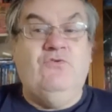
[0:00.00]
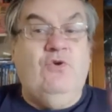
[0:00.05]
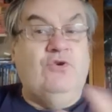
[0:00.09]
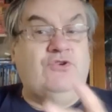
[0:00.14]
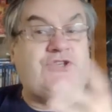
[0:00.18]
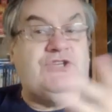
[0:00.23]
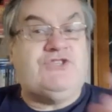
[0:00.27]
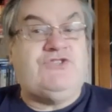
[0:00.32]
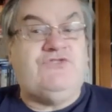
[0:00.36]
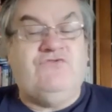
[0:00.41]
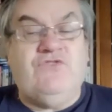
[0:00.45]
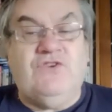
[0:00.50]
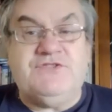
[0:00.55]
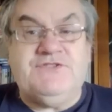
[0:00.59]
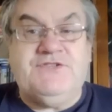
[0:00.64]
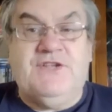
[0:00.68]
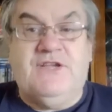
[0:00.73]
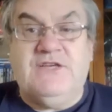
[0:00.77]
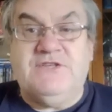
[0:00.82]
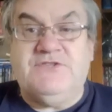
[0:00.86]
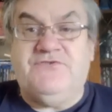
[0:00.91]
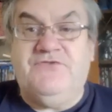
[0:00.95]
or just across the
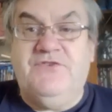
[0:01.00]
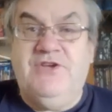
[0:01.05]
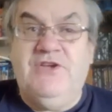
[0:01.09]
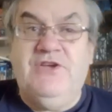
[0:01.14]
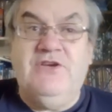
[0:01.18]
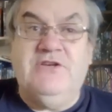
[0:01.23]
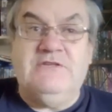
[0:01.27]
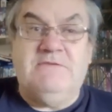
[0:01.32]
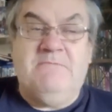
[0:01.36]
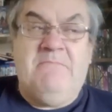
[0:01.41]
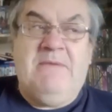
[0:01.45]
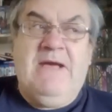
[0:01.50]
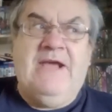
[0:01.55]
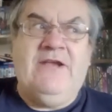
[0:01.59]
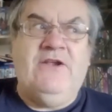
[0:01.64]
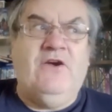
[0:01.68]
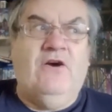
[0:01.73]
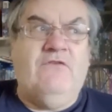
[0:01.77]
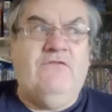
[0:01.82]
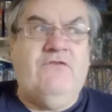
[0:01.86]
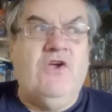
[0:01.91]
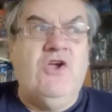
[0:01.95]
last 3 years, it paid
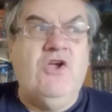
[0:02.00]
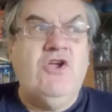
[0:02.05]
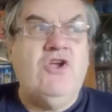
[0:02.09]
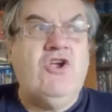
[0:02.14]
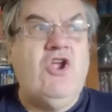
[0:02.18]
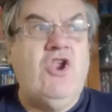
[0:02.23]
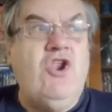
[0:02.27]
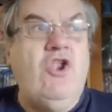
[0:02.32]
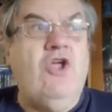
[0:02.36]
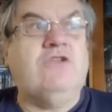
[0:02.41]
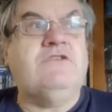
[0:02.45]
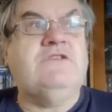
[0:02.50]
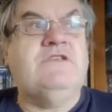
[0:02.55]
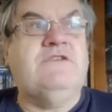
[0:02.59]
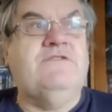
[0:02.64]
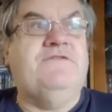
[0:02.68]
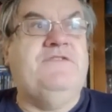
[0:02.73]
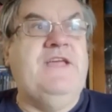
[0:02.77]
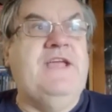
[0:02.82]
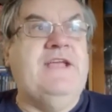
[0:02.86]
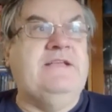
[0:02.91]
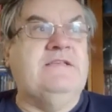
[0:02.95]
off lots of
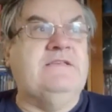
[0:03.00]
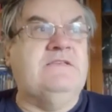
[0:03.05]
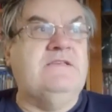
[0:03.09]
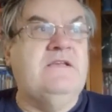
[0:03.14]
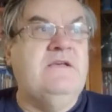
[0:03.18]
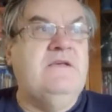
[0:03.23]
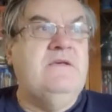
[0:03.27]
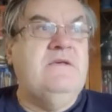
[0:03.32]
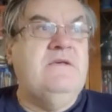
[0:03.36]
things.